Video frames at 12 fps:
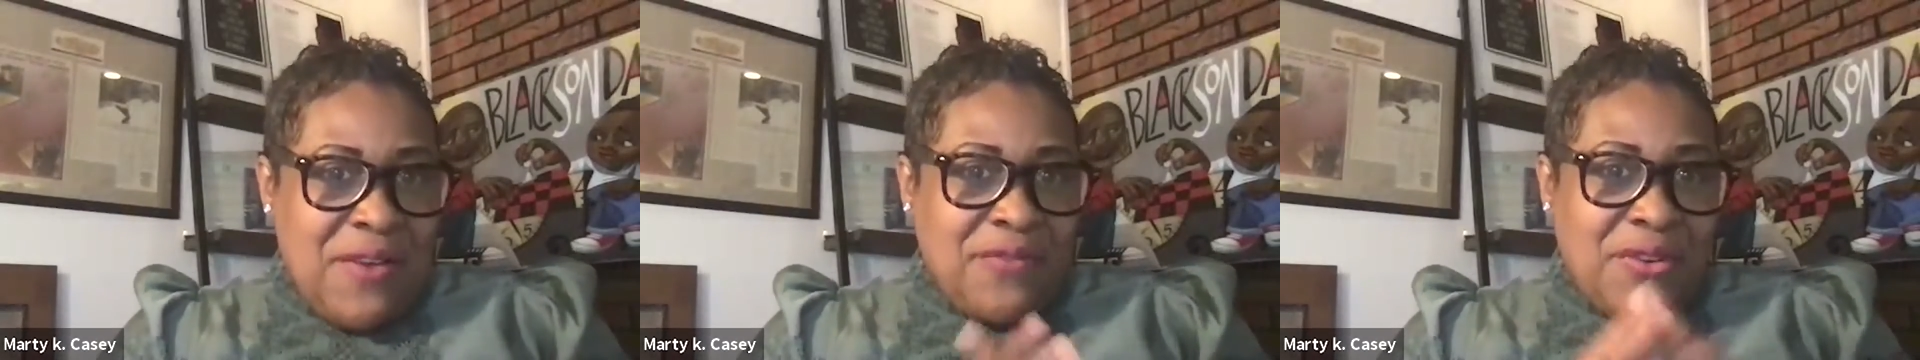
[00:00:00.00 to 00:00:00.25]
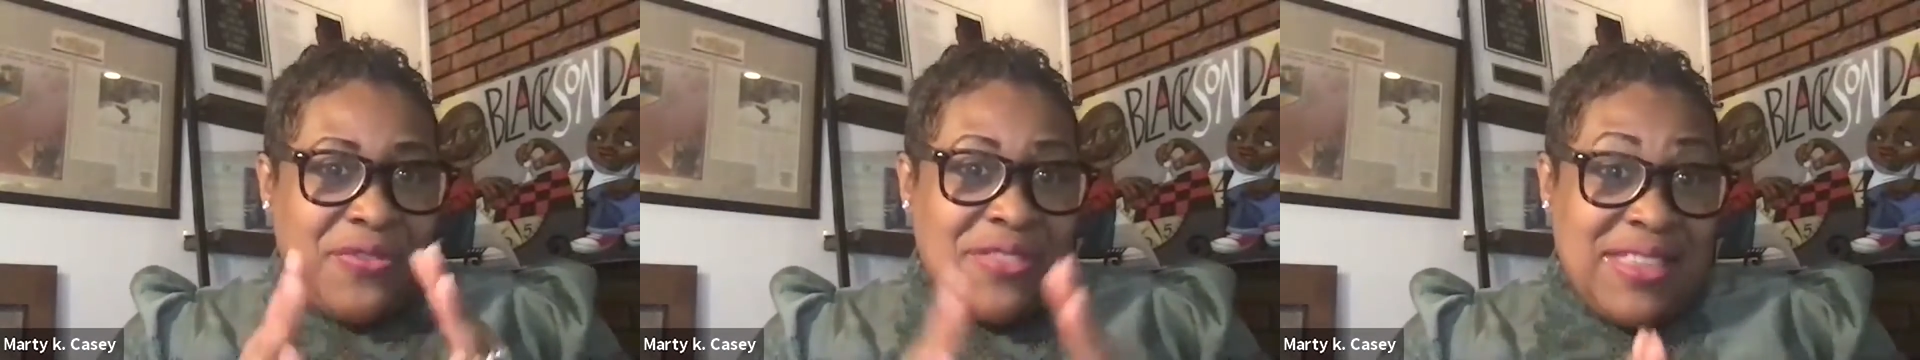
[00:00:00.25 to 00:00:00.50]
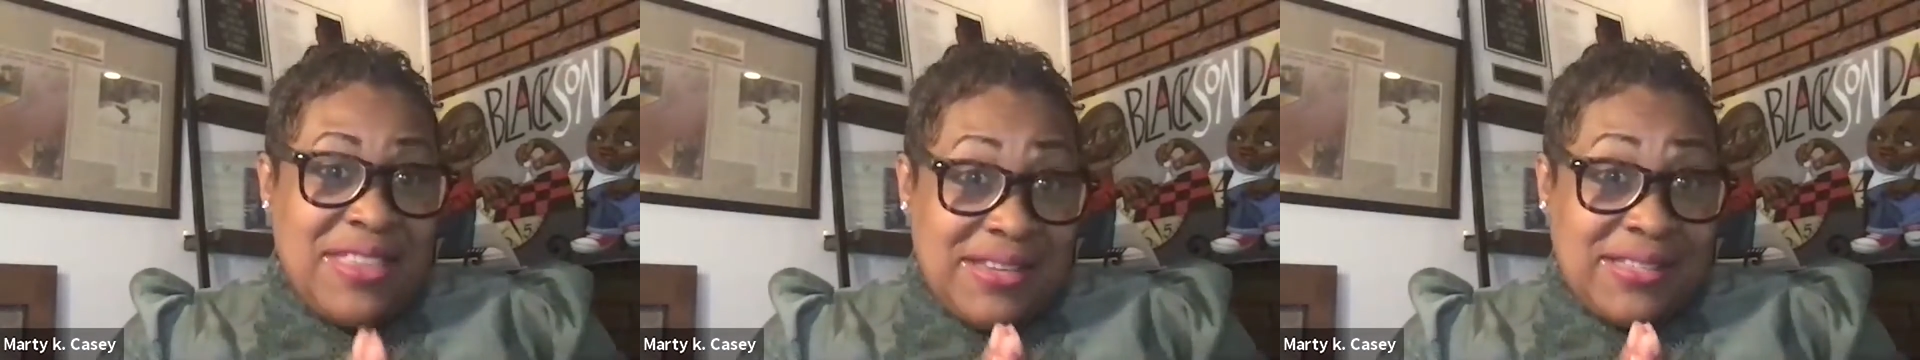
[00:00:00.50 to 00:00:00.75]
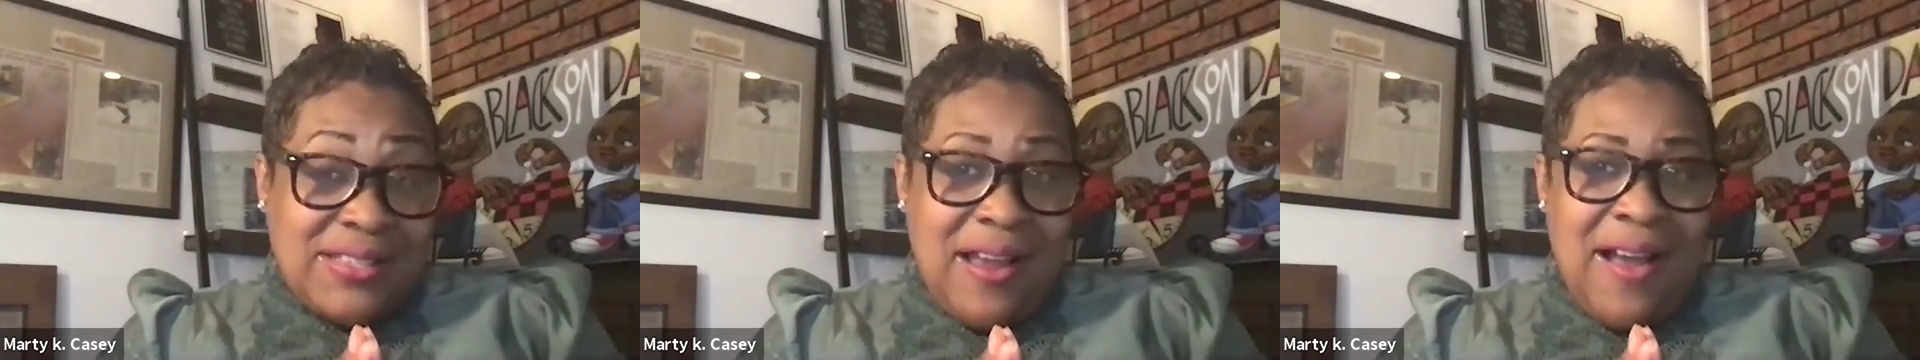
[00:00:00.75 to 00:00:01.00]
for
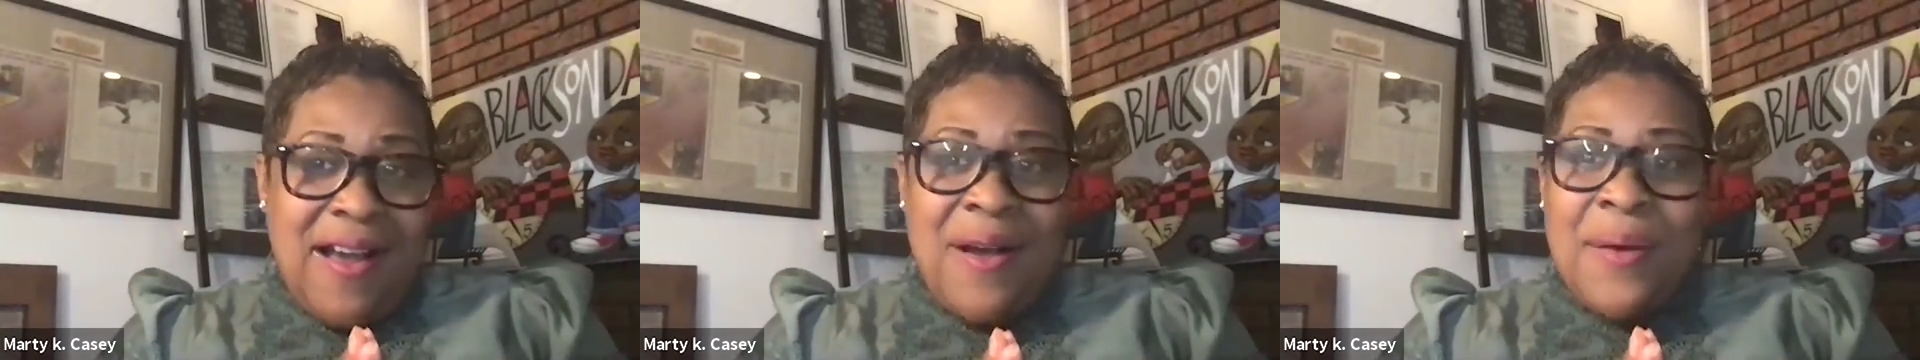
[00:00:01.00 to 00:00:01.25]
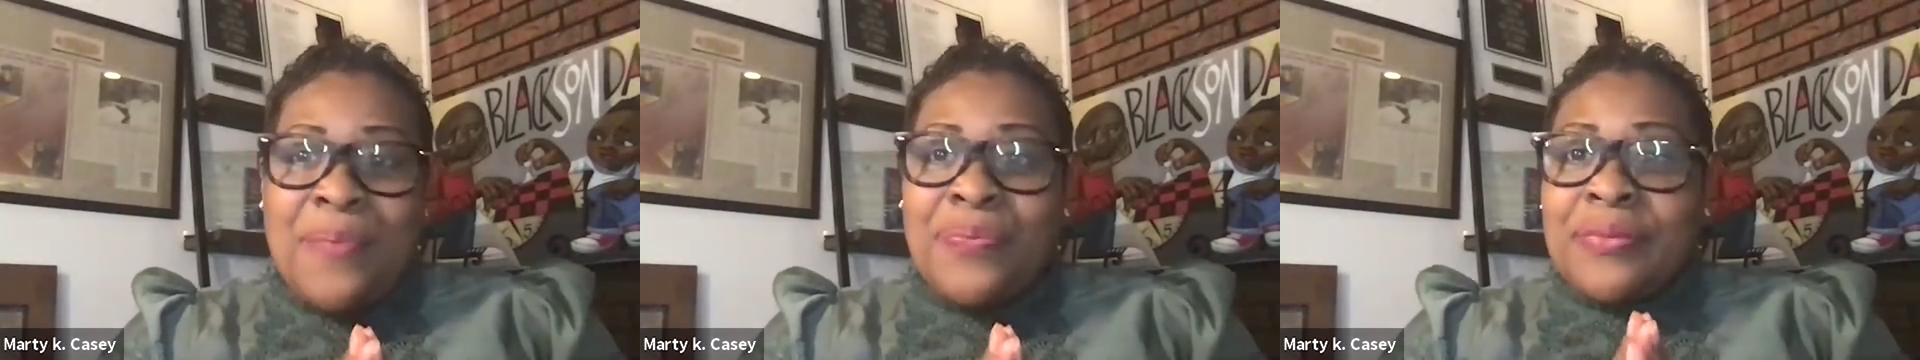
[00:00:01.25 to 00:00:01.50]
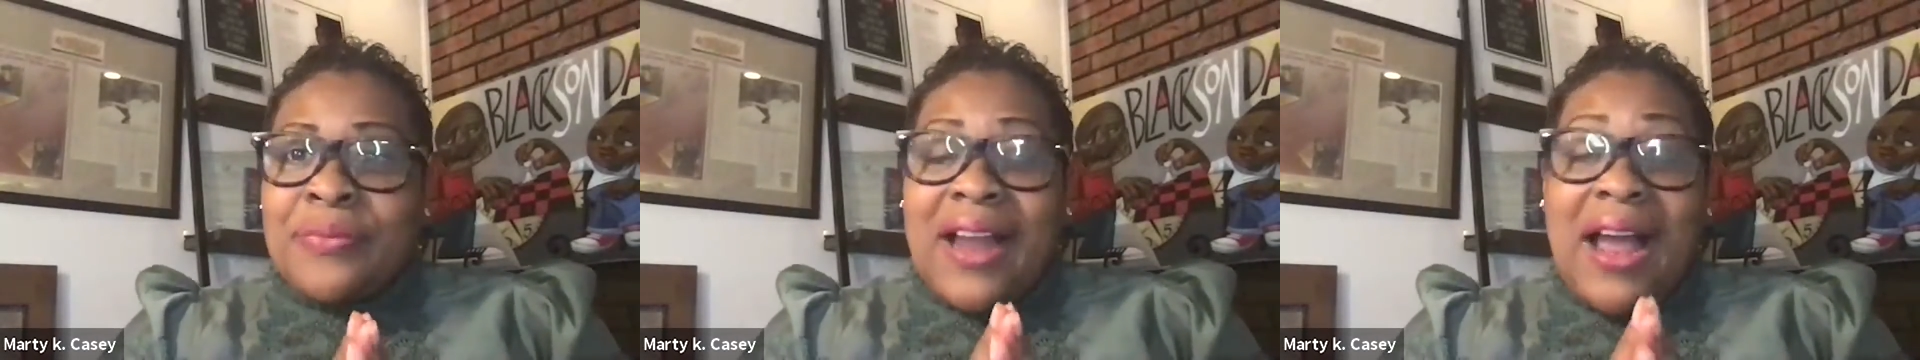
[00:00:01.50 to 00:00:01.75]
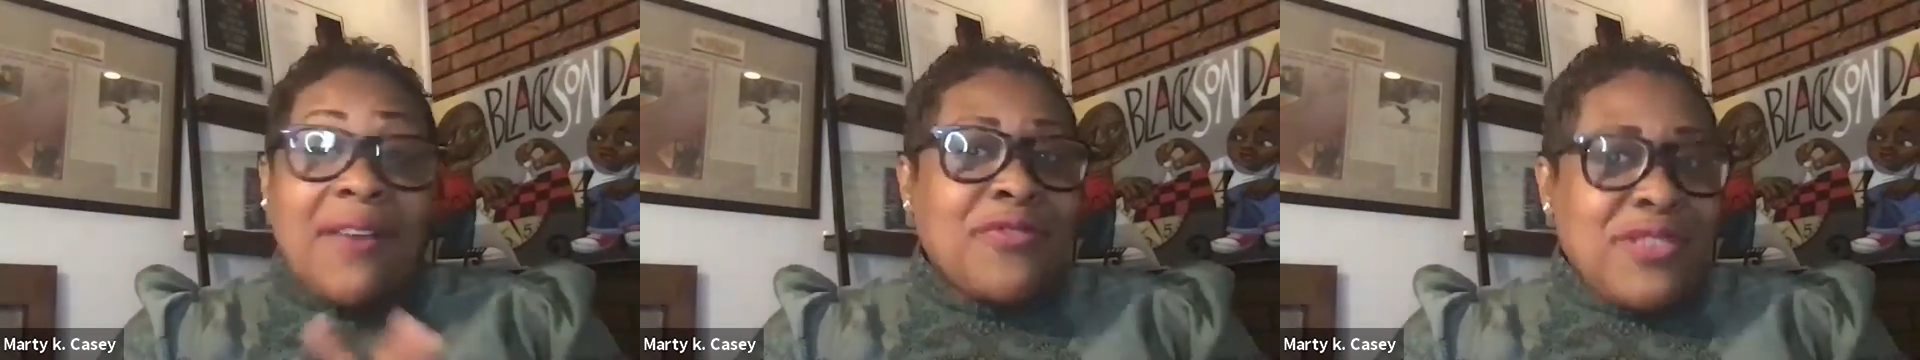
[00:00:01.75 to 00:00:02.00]
this
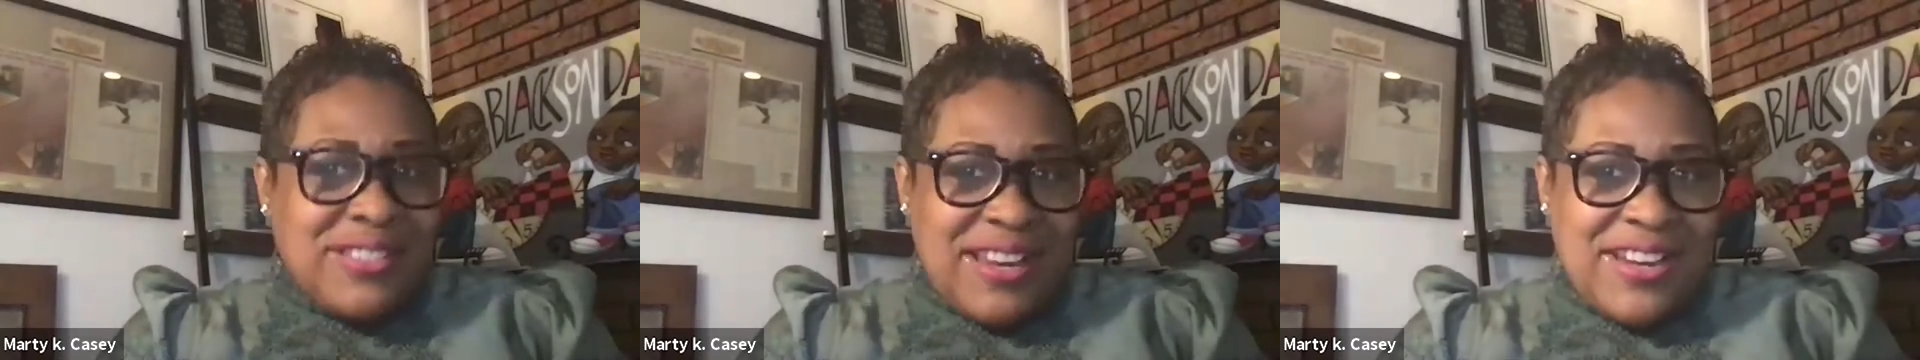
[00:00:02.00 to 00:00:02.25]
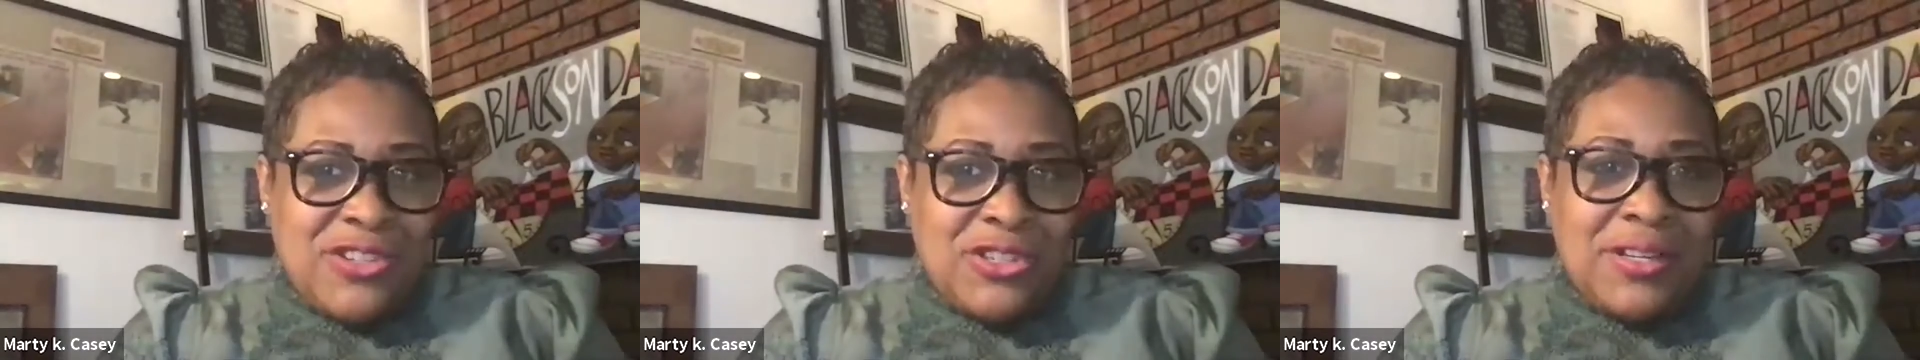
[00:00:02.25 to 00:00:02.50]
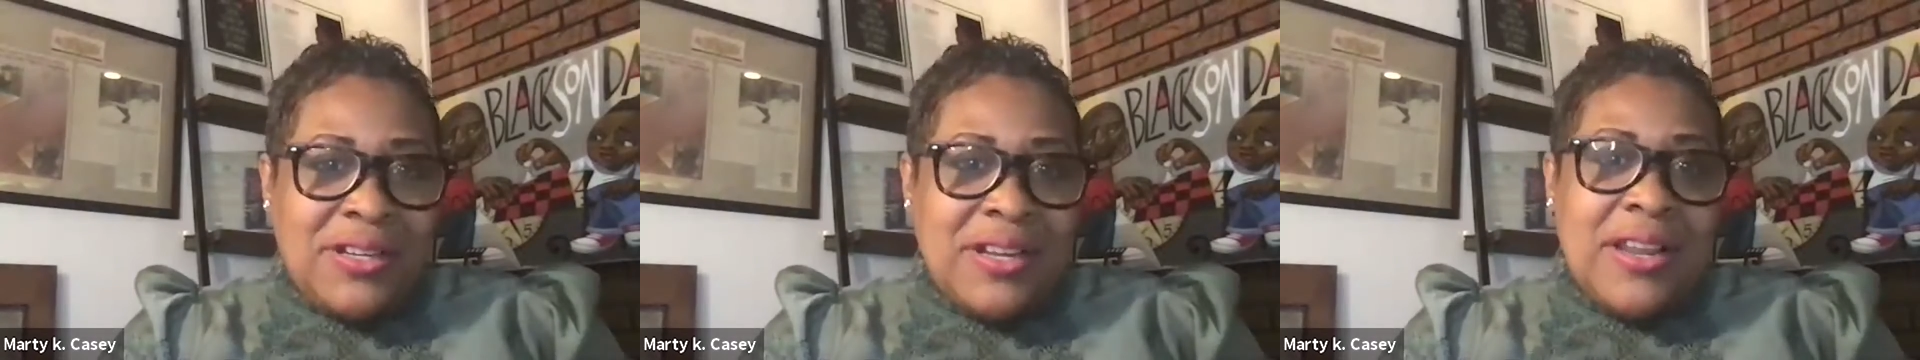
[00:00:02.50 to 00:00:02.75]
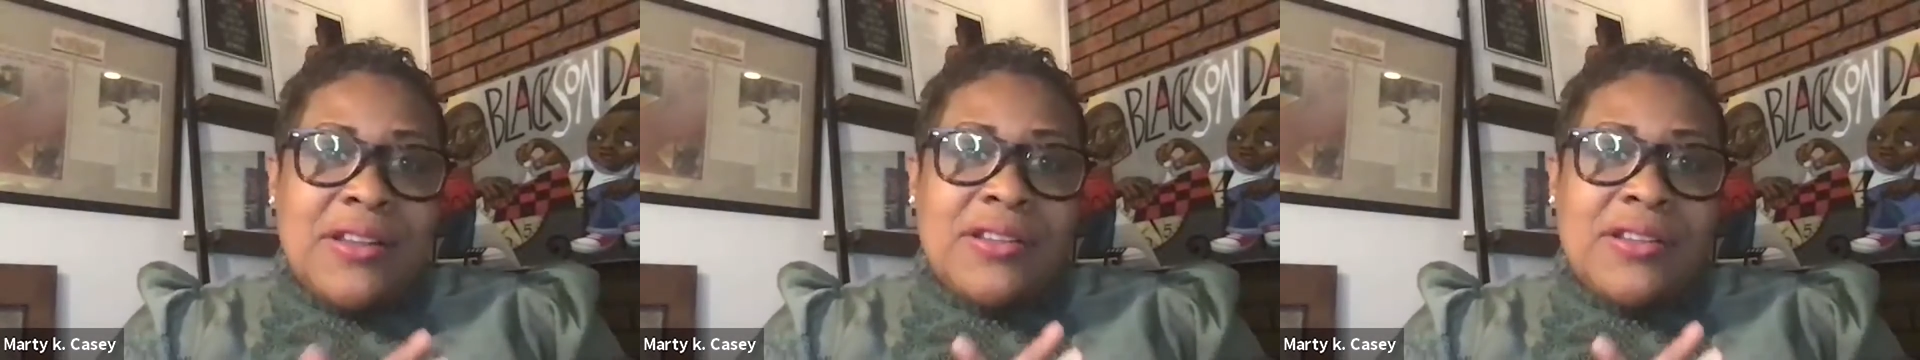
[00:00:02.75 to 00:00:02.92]
conversation.